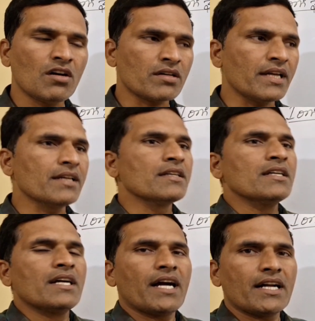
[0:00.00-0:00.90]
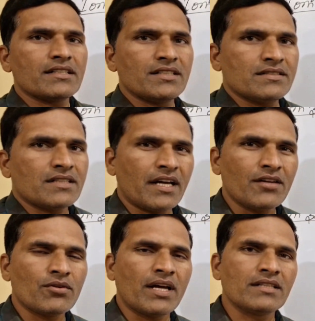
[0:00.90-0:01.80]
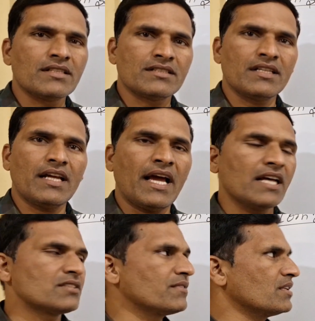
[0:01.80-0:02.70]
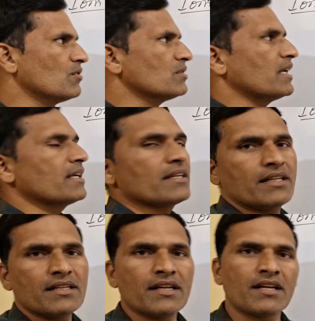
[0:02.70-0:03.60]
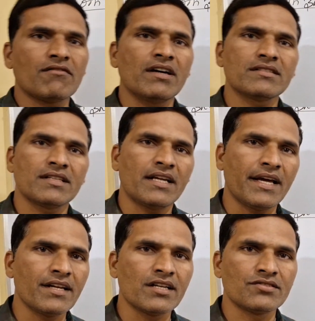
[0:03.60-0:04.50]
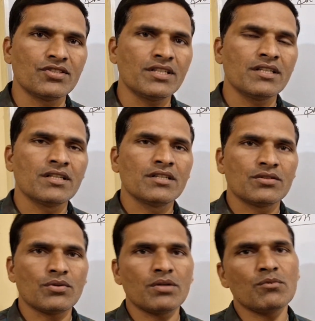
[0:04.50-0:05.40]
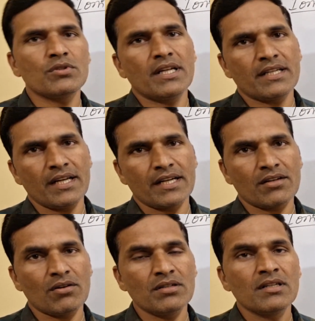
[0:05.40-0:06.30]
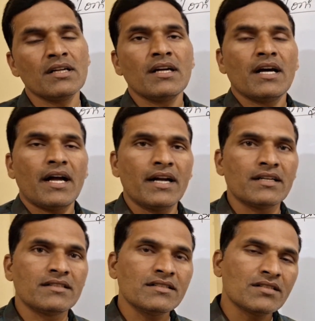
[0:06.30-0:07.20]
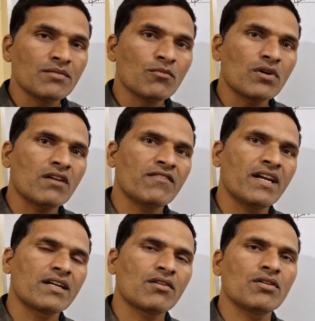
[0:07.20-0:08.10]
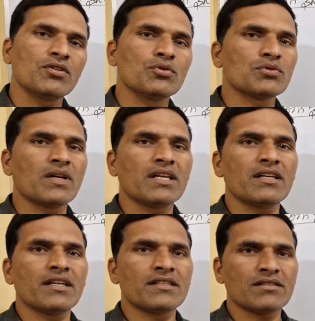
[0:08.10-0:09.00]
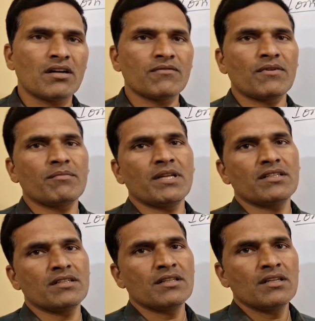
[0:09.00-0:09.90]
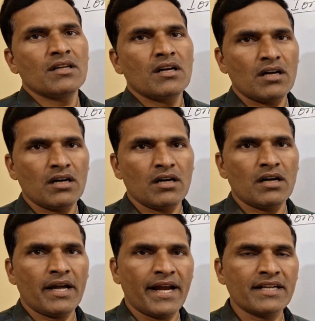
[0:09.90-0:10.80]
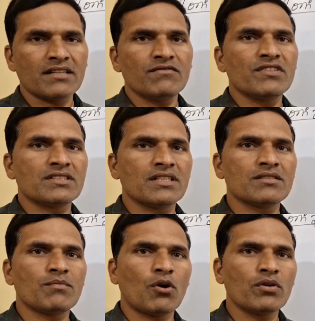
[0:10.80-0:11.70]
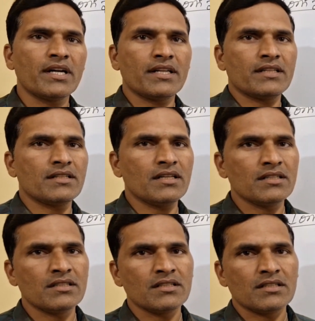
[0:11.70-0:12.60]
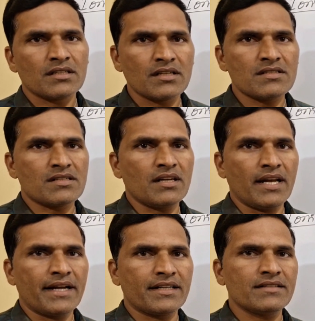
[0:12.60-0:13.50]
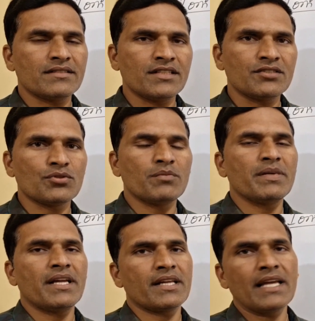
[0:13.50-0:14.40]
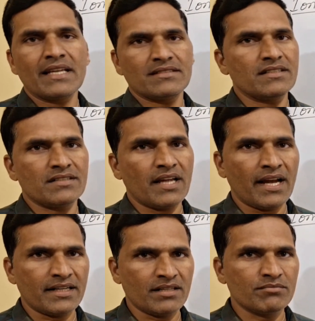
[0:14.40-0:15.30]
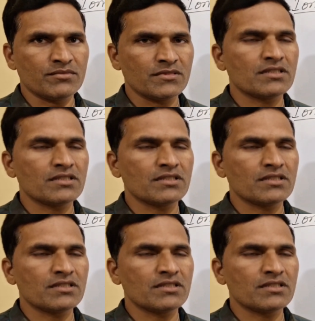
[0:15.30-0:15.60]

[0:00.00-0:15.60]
Okay. And this ionization, as we know that it requires an energy to remove that electron. And this removal of electron usually it is not from an atom which is bounded in the crystal lattice. It should be a gaseous atom.